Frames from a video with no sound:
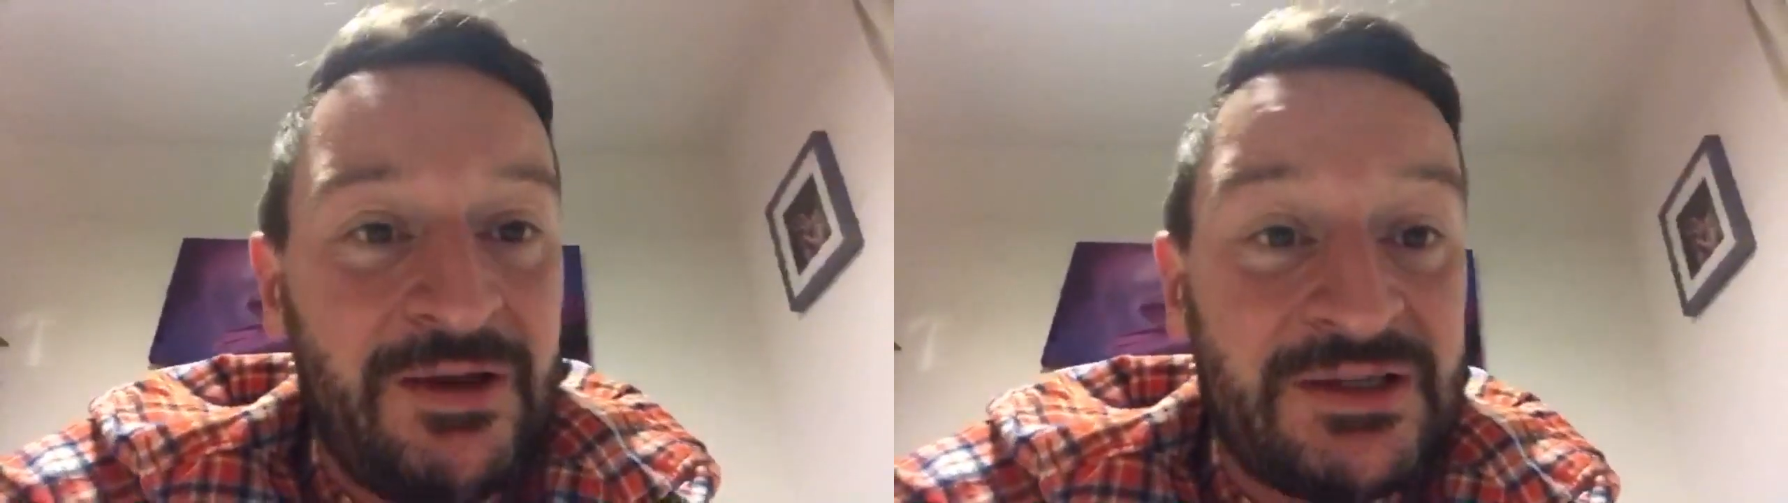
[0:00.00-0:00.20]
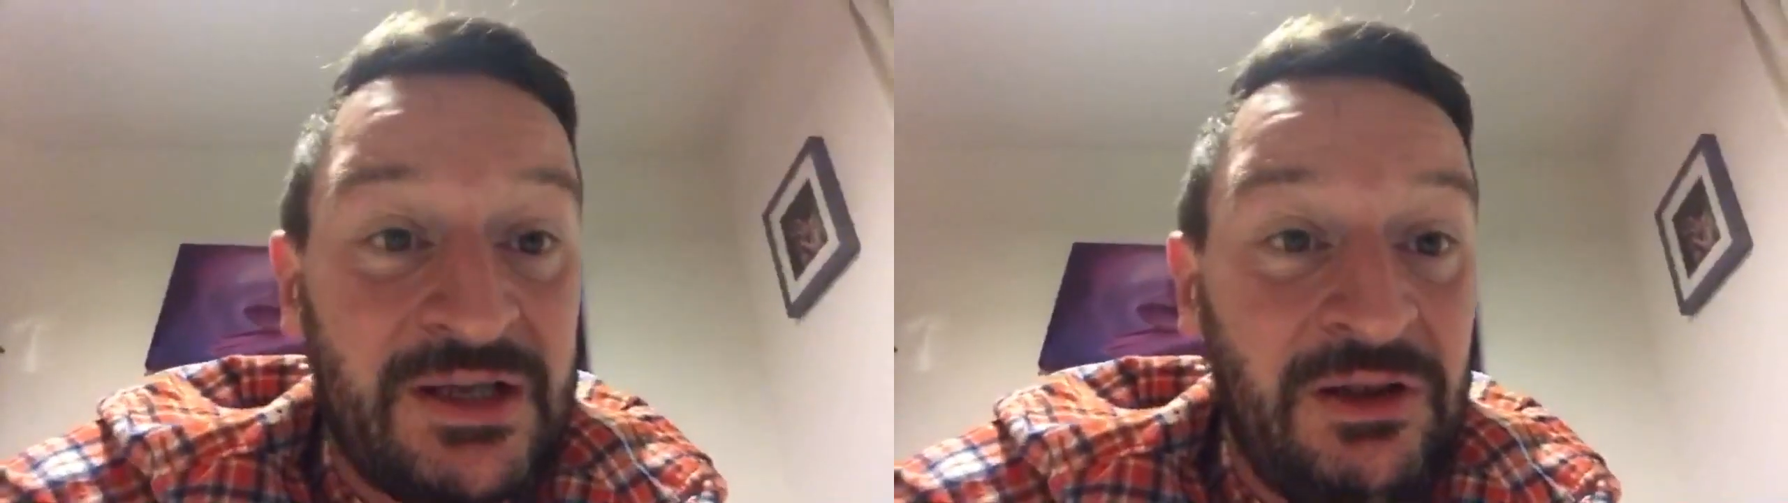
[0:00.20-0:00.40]

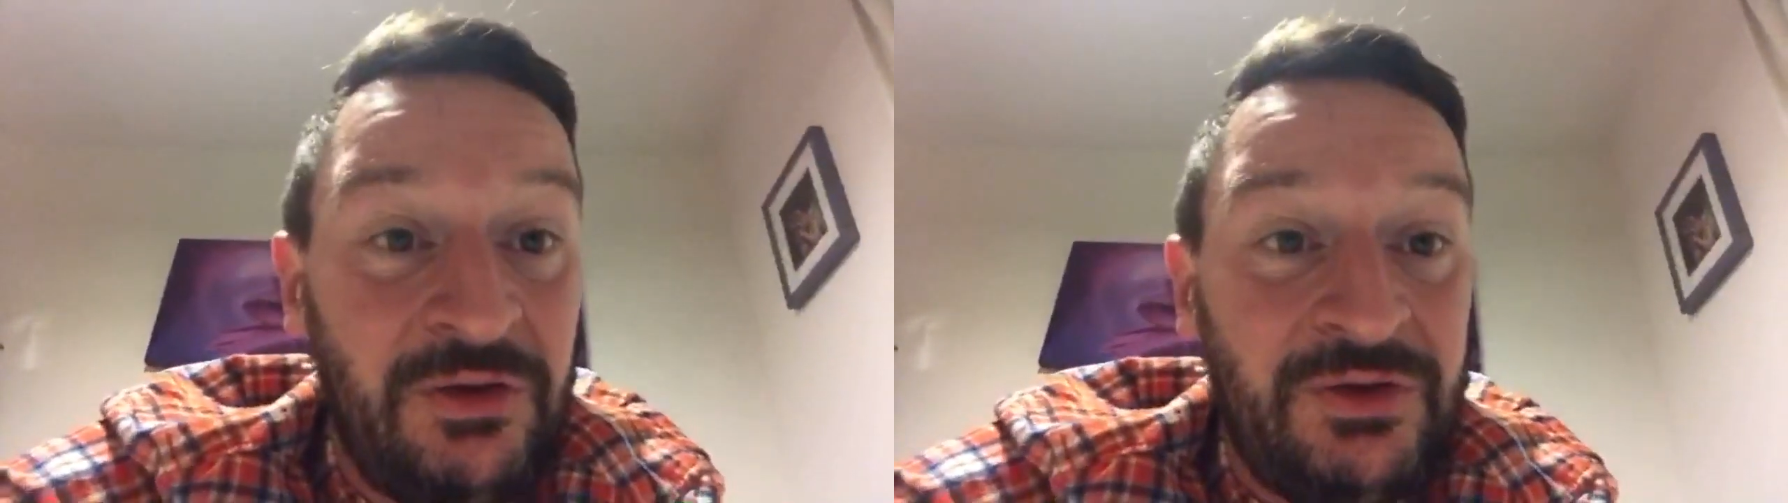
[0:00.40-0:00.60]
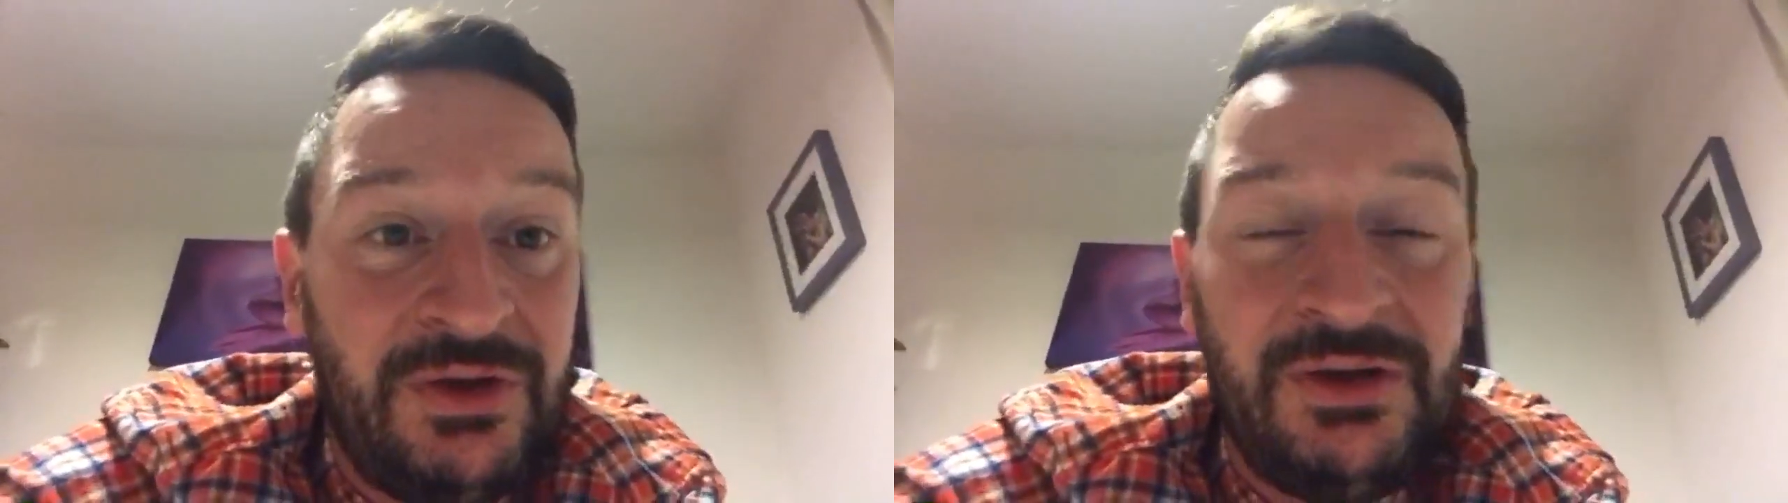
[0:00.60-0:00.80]
It's in
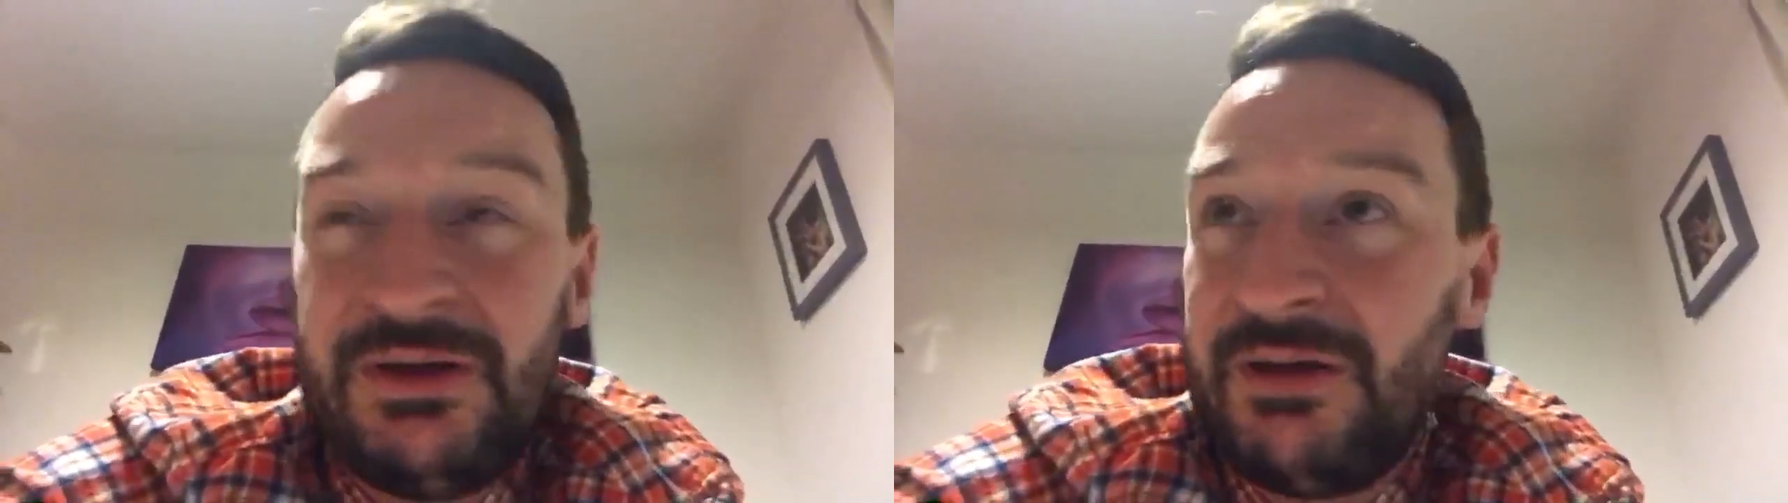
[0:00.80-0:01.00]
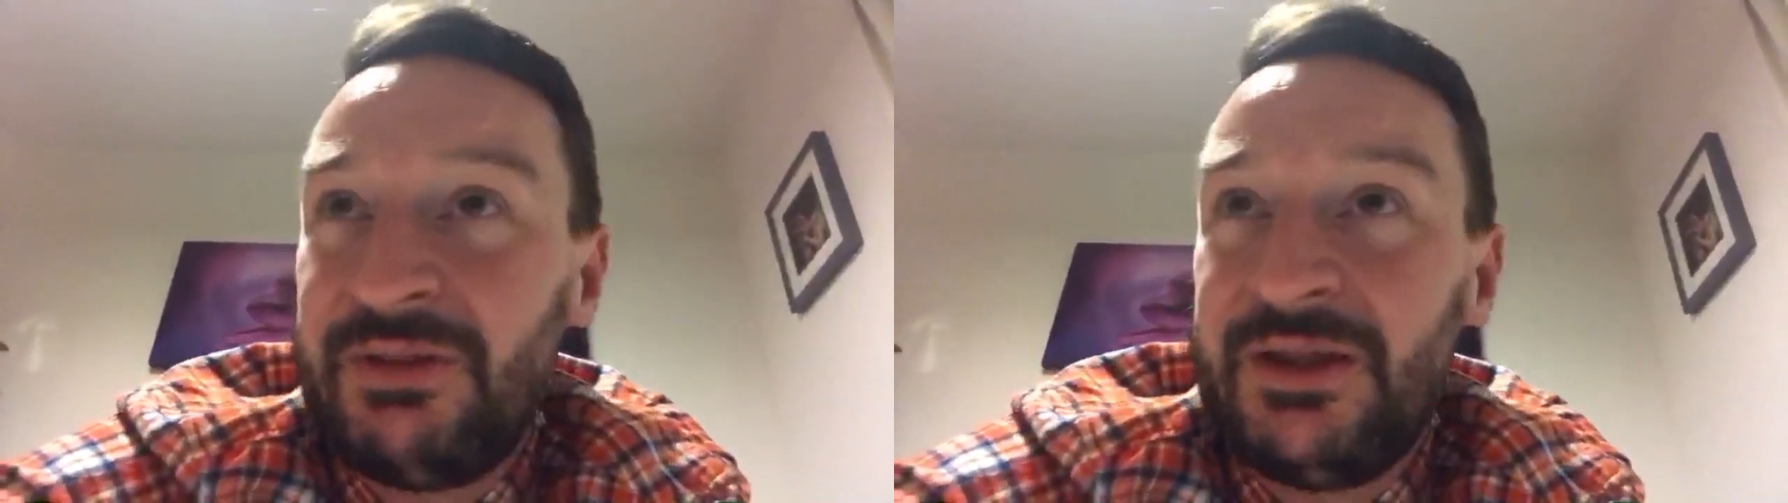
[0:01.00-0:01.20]

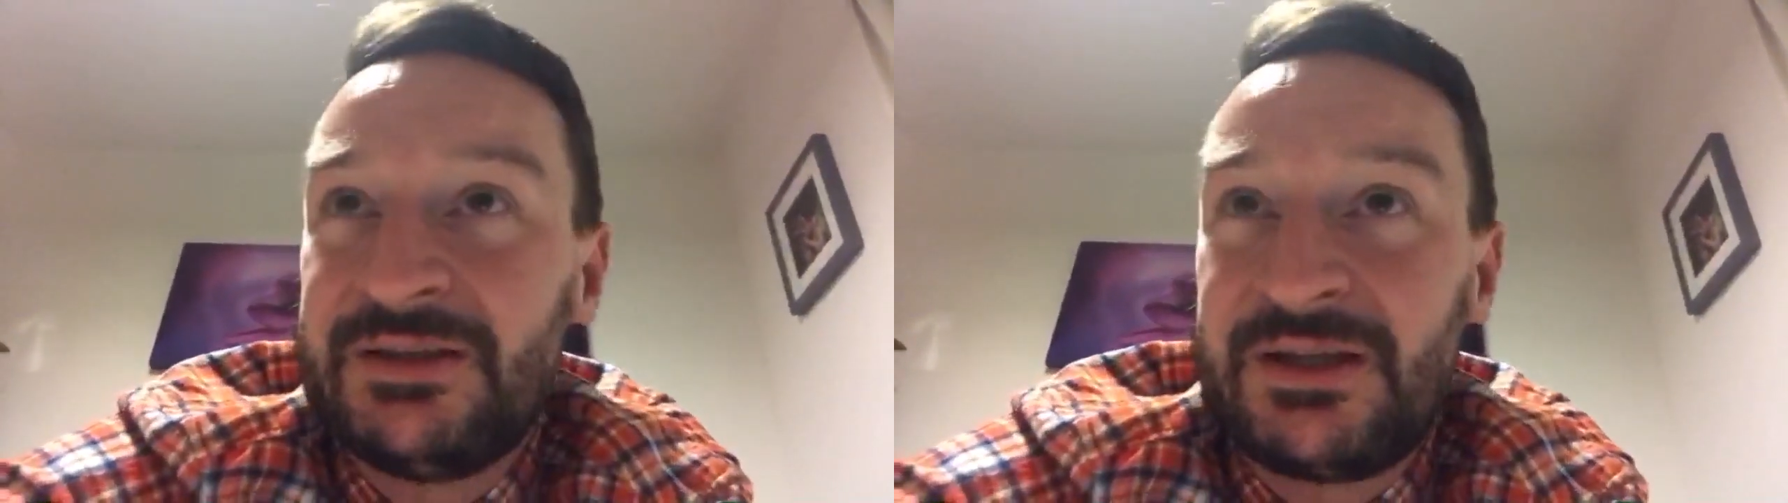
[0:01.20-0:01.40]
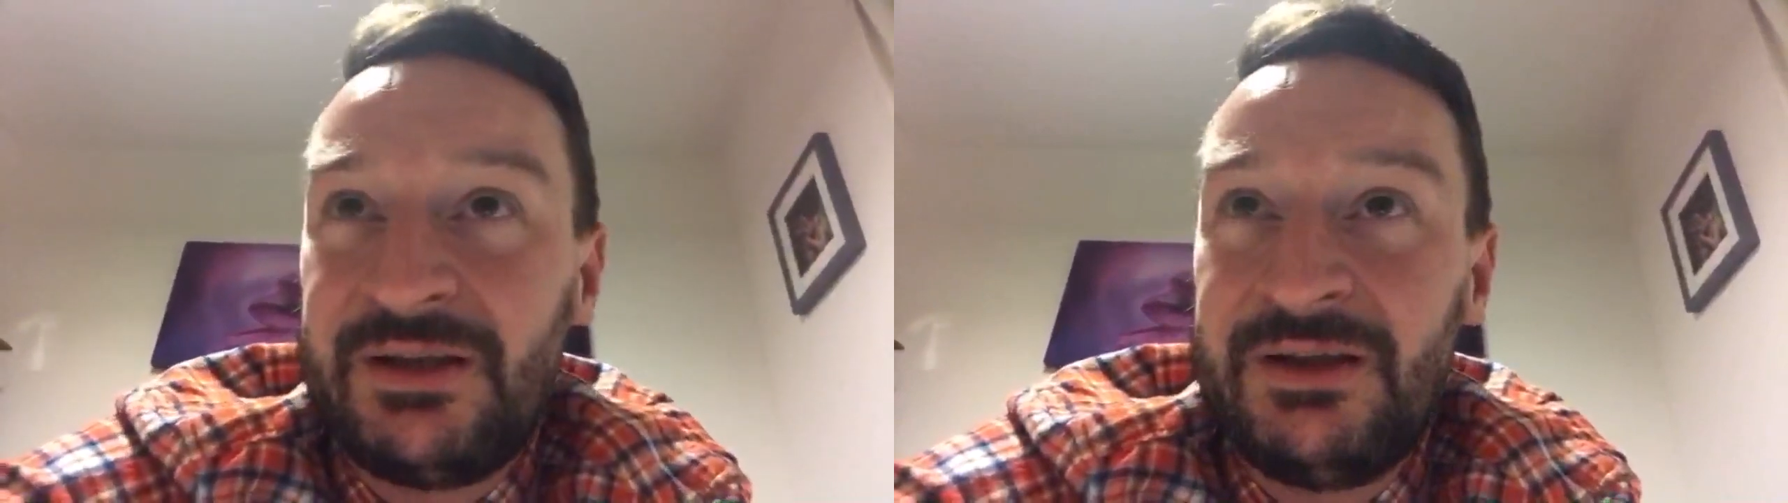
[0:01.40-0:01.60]
London. I think
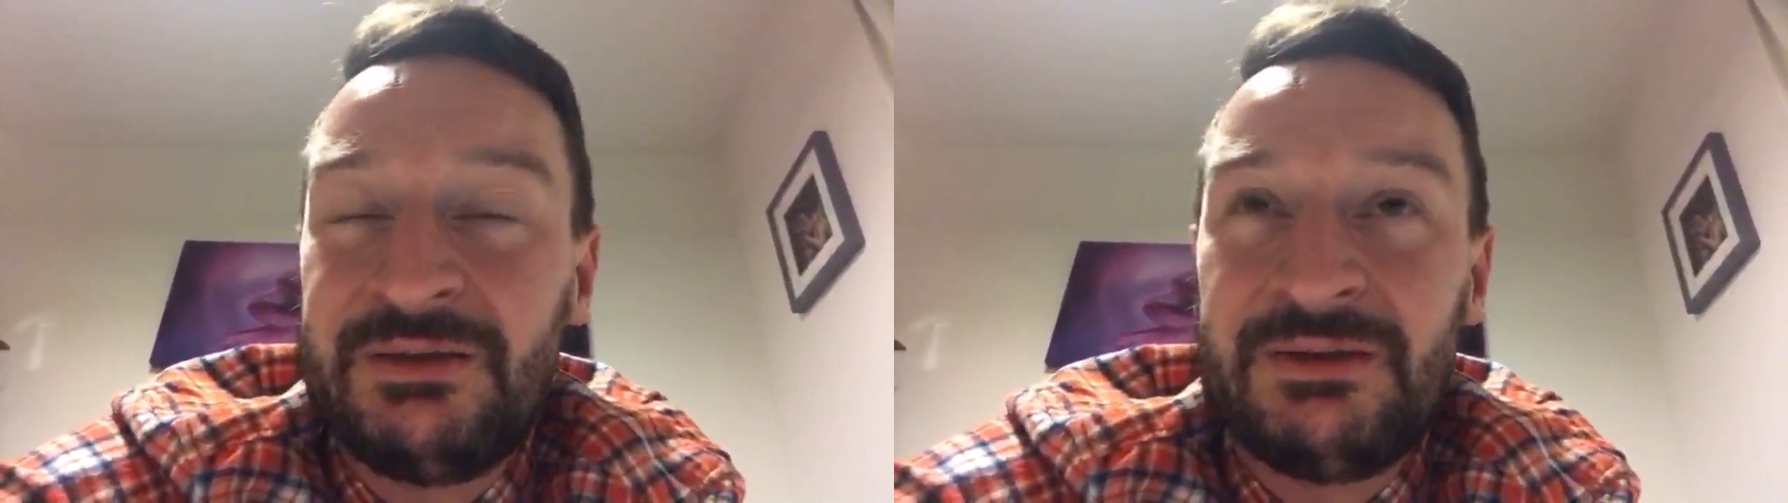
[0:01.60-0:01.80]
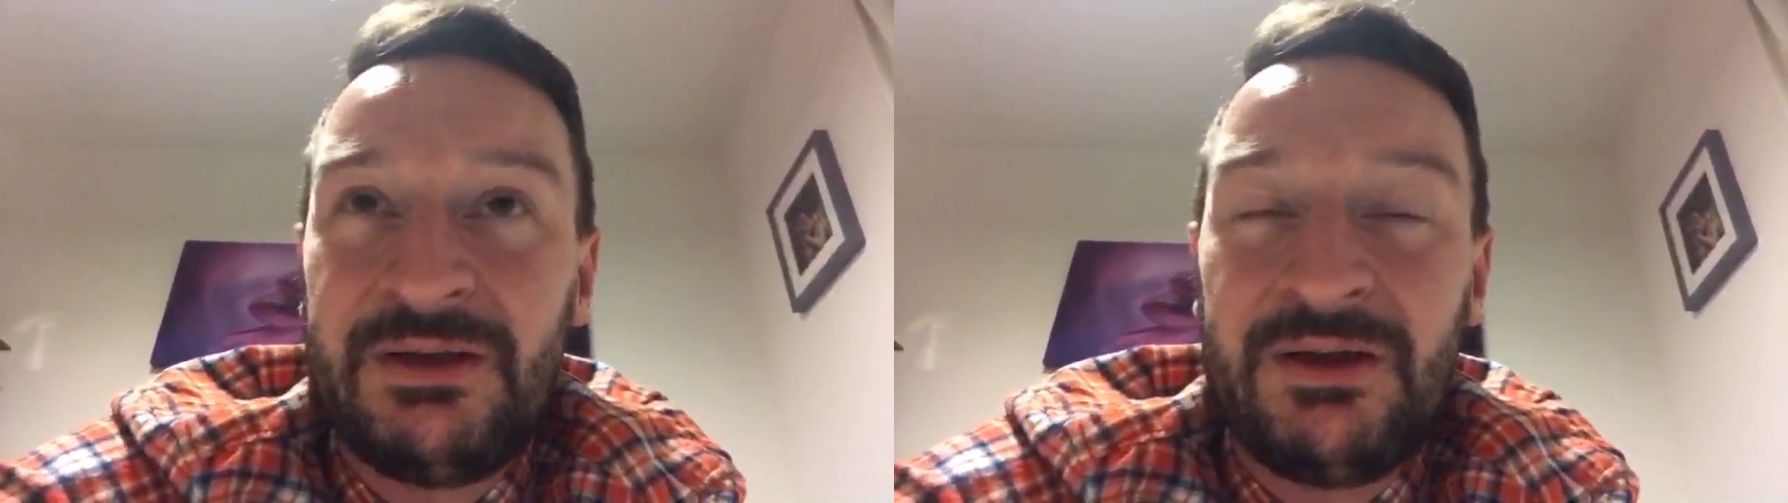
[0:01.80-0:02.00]
it's at I